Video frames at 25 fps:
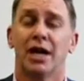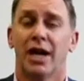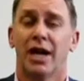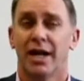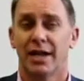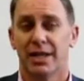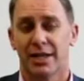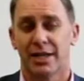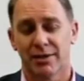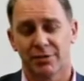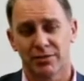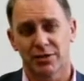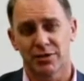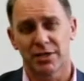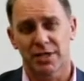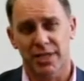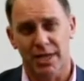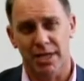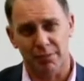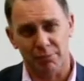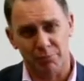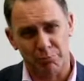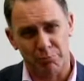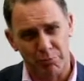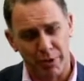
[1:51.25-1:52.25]
and it gives us
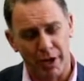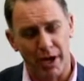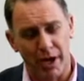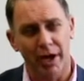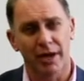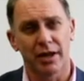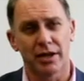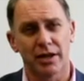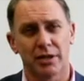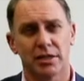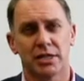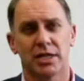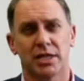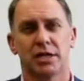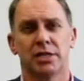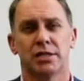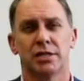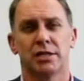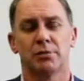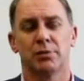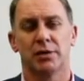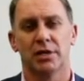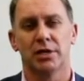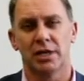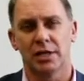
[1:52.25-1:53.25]
that pilot data
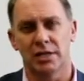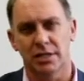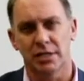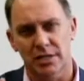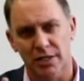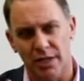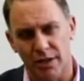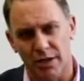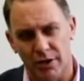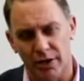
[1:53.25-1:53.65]
that we need to say,